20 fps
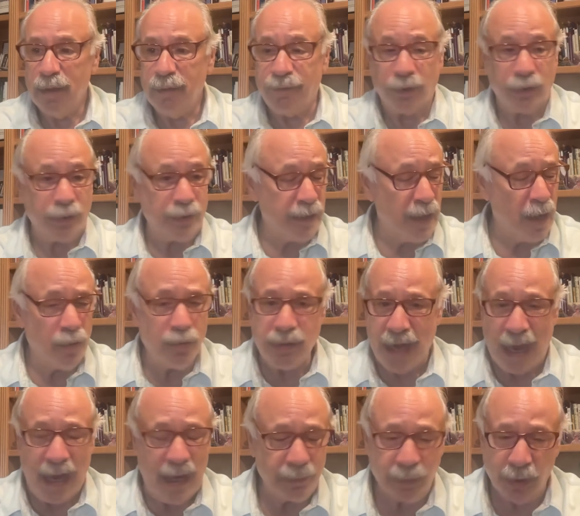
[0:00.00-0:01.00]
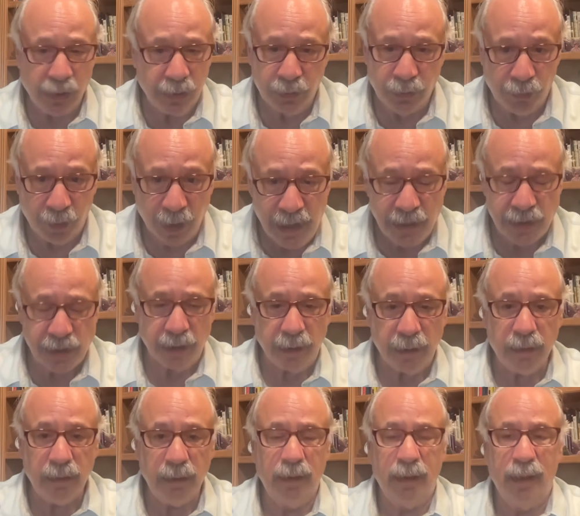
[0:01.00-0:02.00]
for no damn good
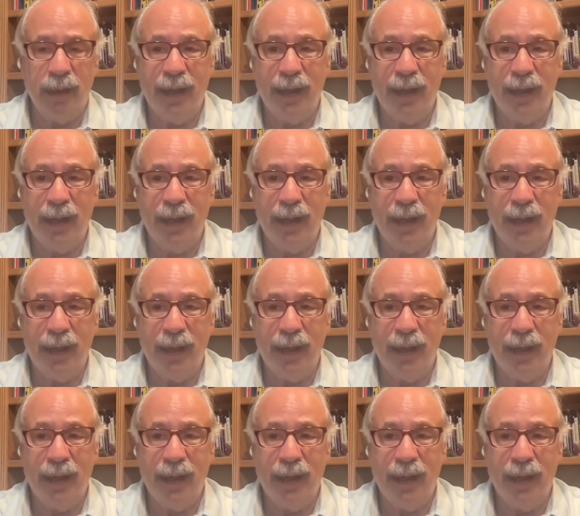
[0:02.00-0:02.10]
reason,